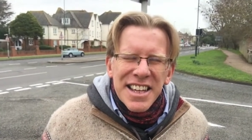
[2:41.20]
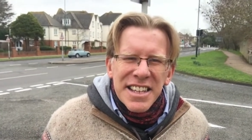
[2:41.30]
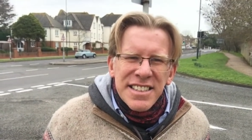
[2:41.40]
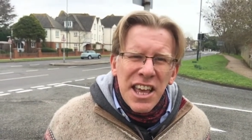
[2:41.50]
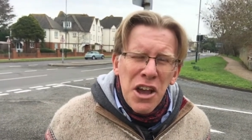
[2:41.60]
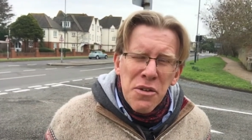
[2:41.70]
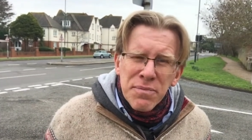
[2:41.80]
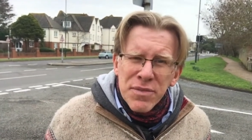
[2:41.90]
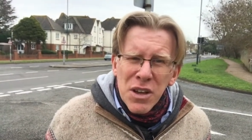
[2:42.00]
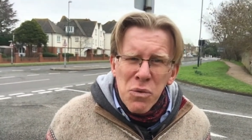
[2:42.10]
So
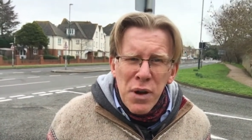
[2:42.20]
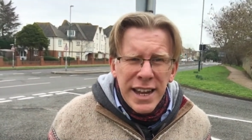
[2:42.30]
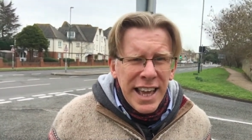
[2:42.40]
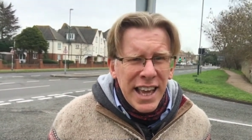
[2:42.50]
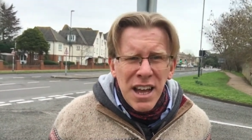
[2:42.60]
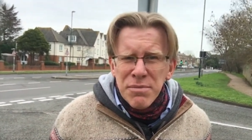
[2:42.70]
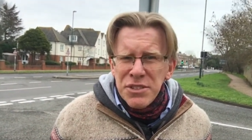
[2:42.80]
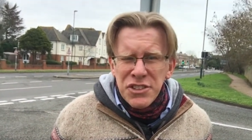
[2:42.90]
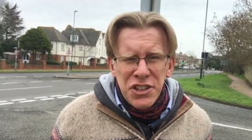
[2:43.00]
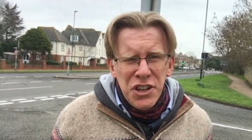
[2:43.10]
when it
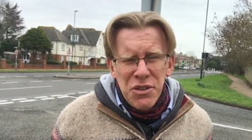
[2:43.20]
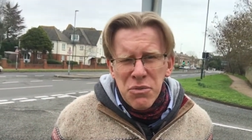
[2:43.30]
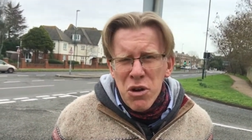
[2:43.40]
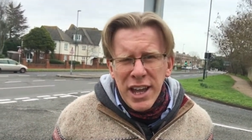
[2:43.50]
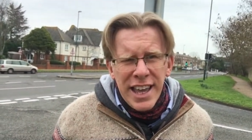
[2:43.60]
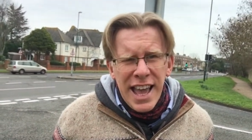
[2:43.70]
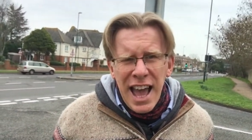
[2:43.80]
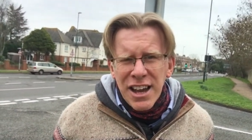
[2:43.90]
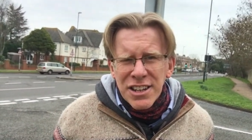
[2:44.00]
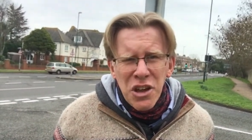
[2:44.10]
comes to working
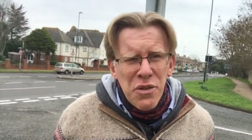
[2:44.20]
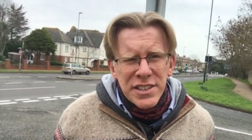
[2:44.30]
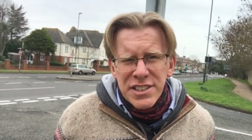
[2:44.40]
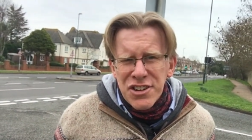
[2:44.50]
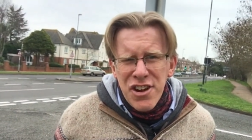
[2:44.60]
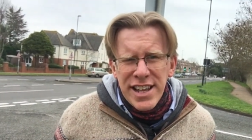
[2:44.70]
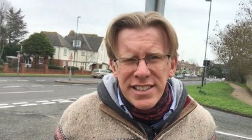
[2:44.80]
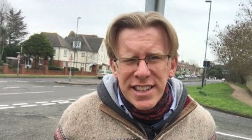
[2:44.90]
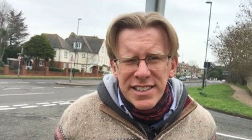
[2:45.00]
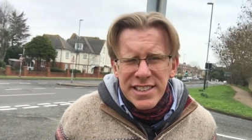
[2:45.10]
out who is the
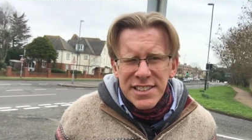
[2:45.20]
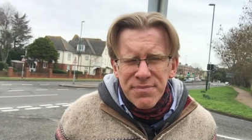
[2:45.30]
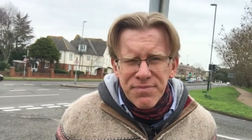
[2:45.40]
greatest,